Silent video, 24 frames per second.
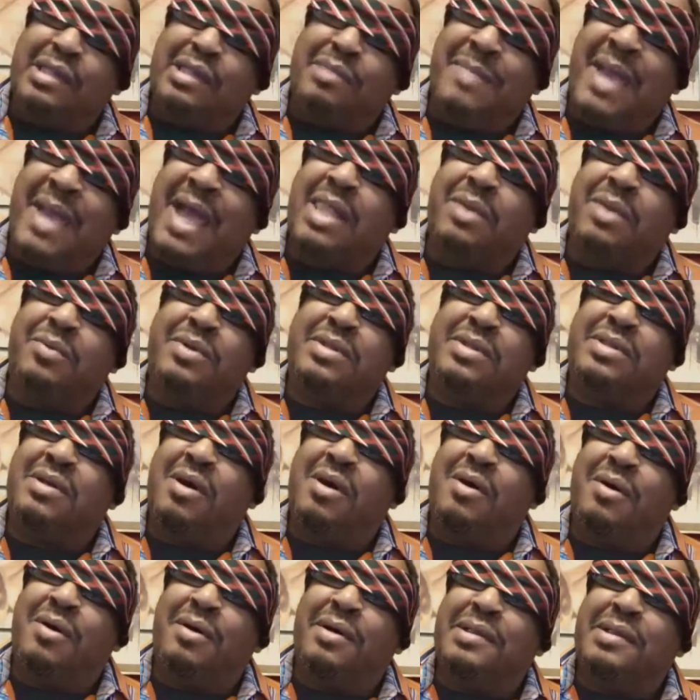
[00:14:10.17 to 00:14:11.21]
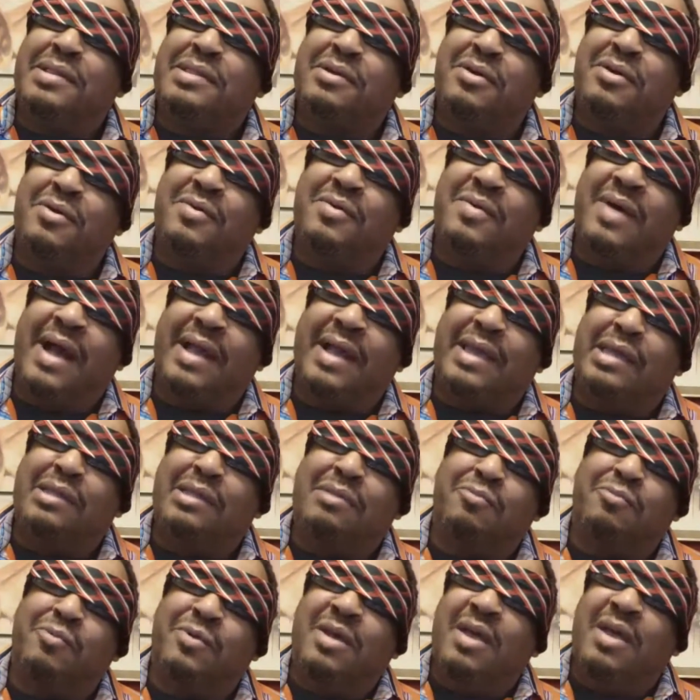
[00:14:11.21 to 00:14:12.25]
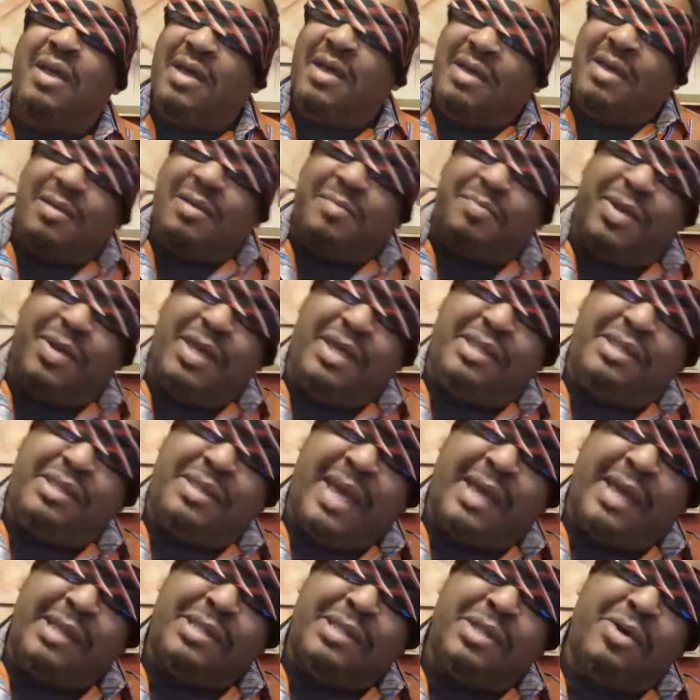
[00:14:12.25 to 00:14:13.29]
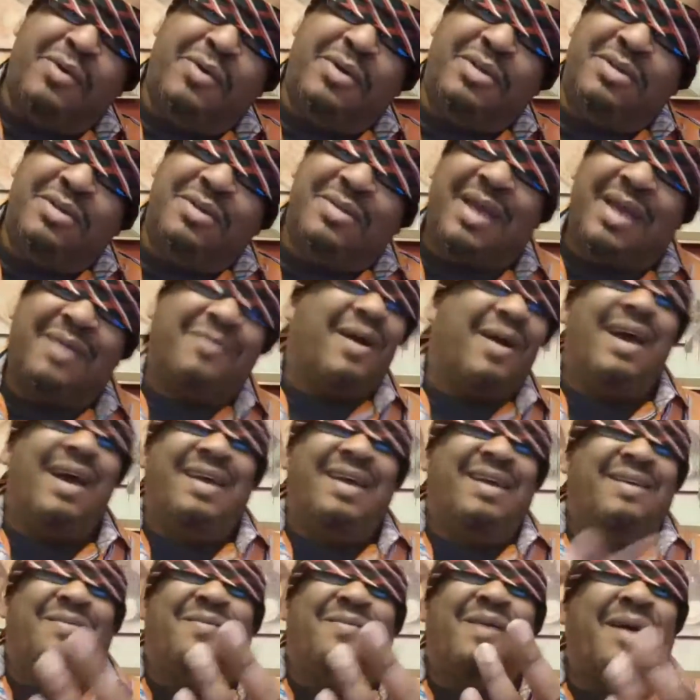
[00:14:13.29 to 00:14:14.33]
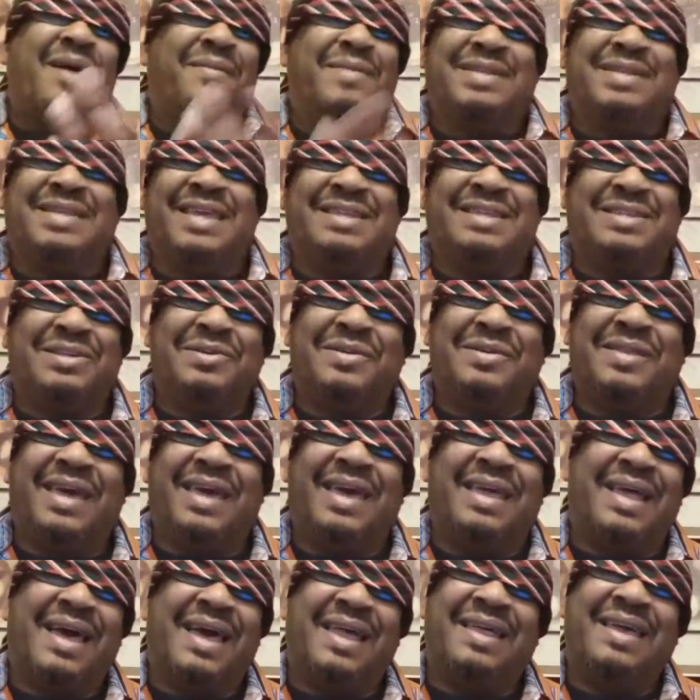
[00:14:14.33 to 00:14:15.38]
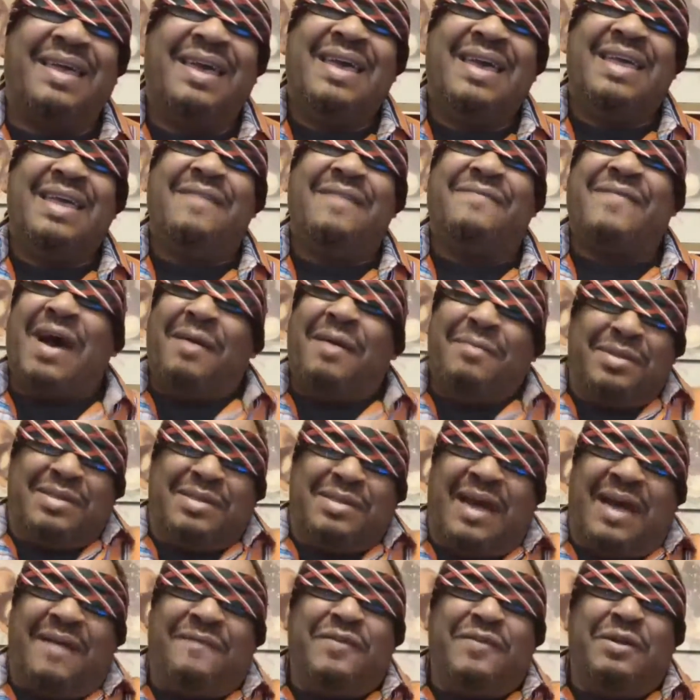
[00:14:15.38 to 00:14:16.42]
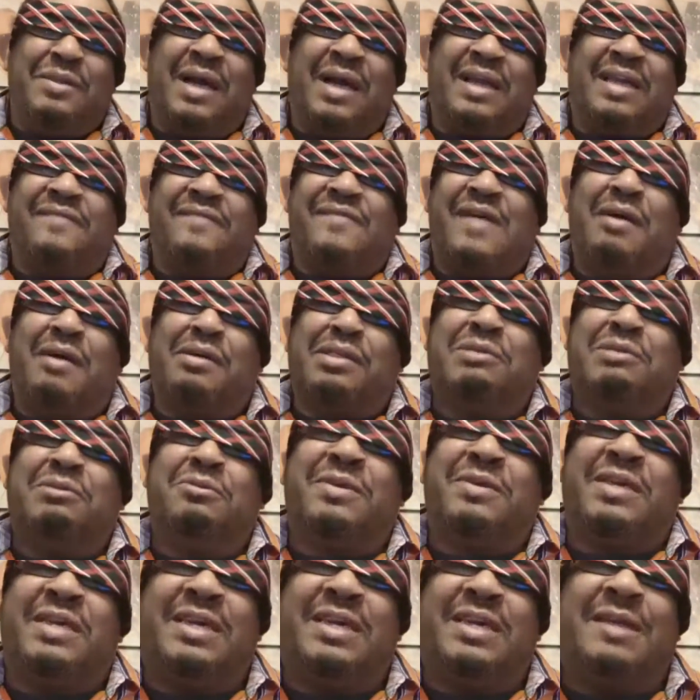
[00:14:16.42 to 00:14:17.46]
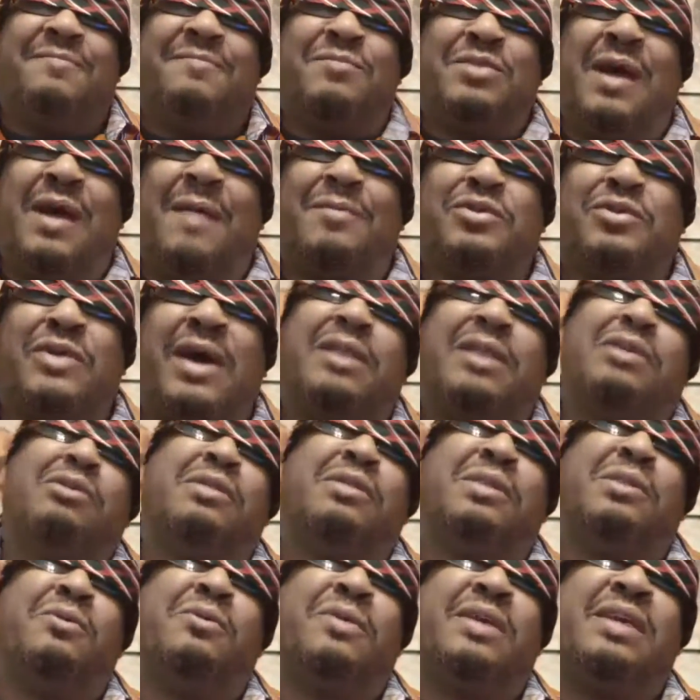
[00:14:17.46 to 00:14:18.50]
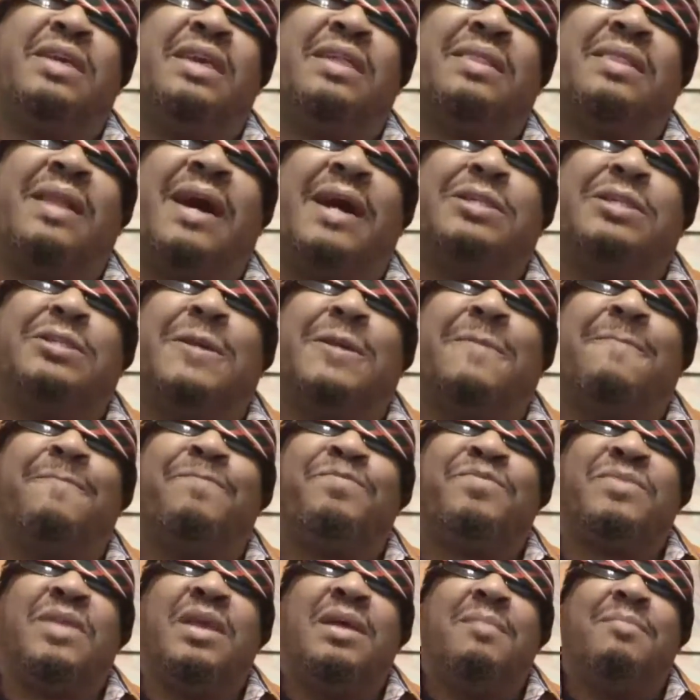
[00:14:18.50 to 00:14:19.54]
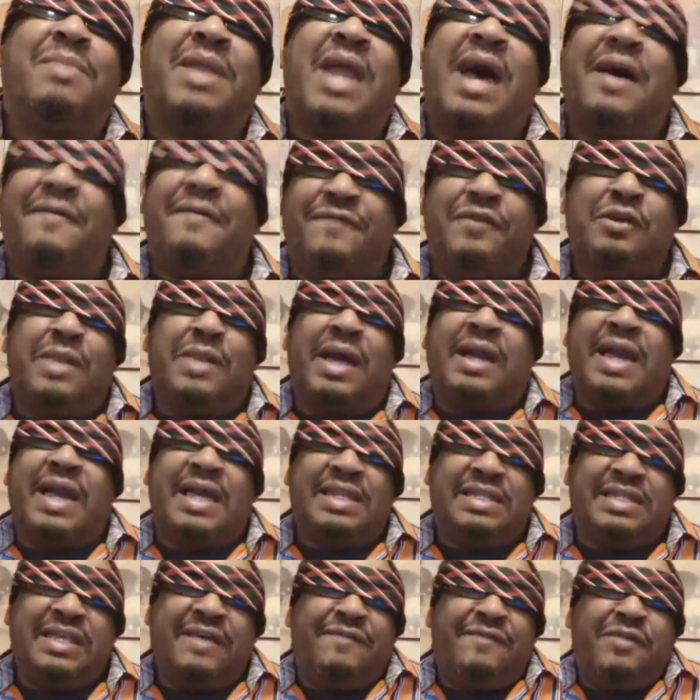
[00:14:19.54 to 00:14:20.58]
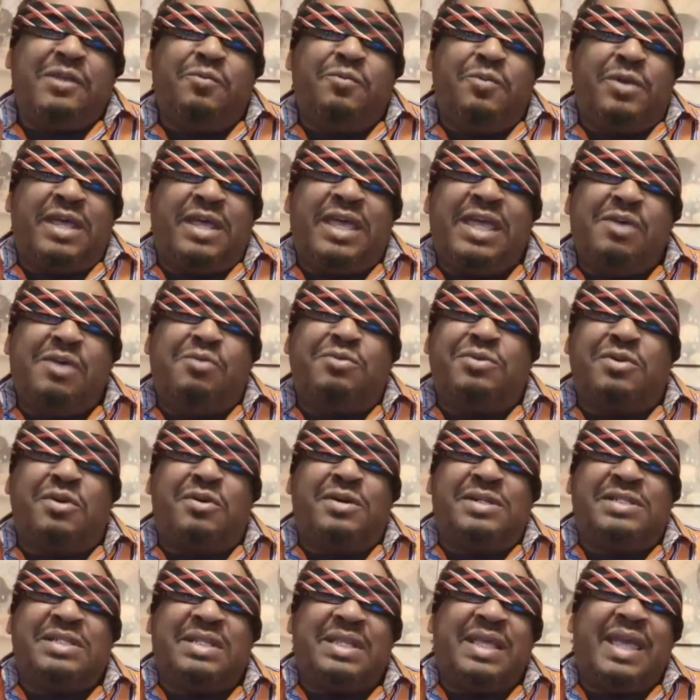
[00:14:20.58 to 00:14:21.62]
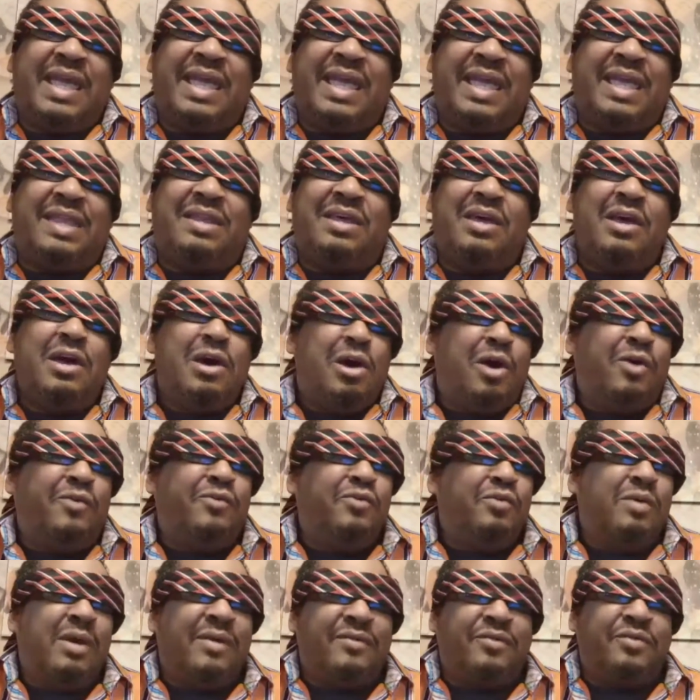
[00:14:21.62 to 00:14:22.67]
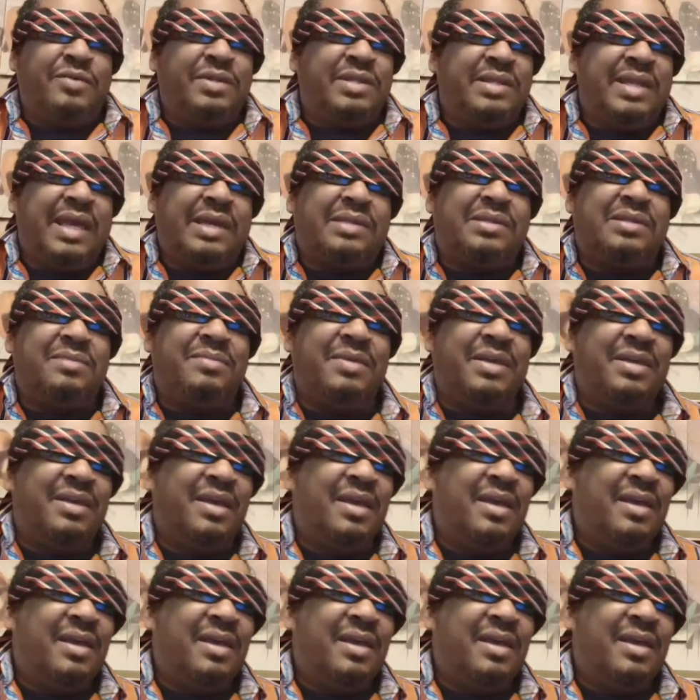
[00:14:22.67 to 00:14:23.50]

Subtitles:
Mallory's gone, so I guess peace, nice knowing you. Like, why would they do that? I feel like if I was a little kid, I'm trying to use little kid logic, but I feel like I definitely would have held on to the hand of whoever was next to me,